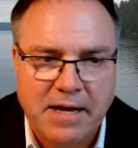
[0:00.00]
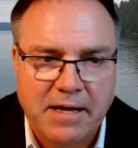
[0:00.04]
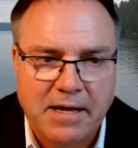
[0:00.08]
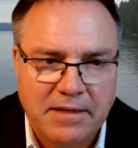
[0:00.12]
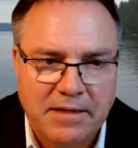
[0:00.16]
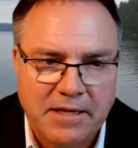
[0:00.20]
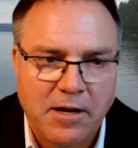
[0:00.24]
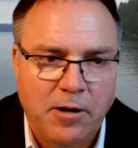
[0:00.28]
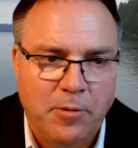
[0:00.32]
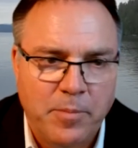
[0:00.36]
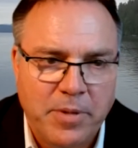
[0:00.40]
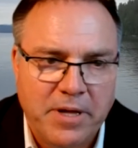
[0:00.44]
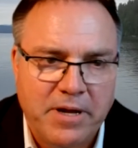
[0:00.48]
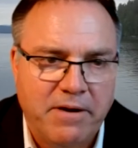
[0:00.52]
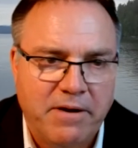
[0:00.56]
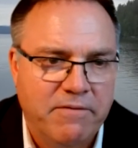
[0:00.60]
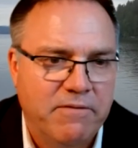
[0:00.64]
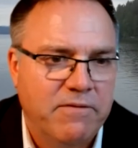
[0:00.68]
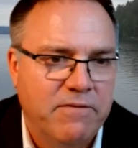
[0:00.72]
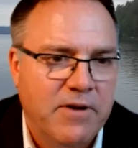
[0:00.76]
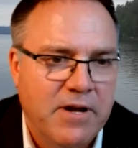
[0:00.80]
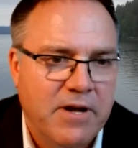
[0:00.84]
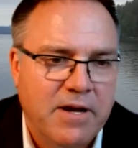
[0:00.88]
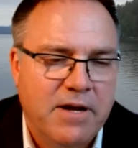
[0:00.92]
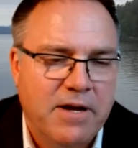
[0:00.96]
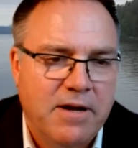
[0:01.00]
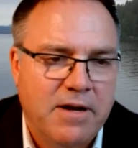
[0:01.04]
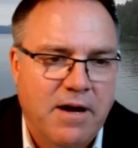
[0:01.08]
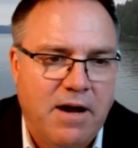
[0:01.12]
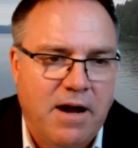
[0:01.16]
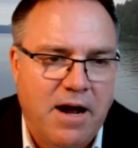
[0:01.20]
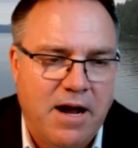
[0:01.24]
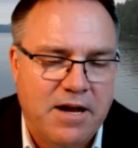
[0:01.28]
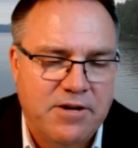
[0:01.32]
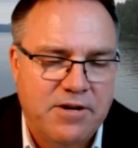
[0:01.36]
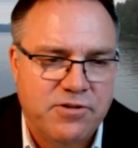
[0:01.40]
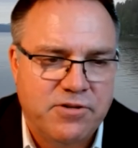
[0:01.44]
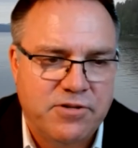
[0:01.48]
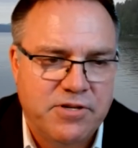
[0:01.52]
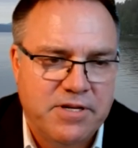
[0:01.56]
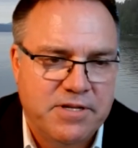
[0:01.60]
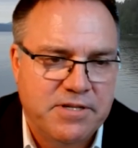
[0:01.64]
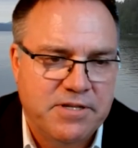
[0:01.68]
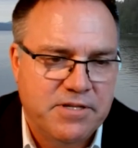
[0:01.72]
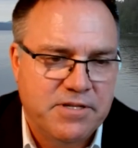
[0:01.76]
a little bit of hydrogen.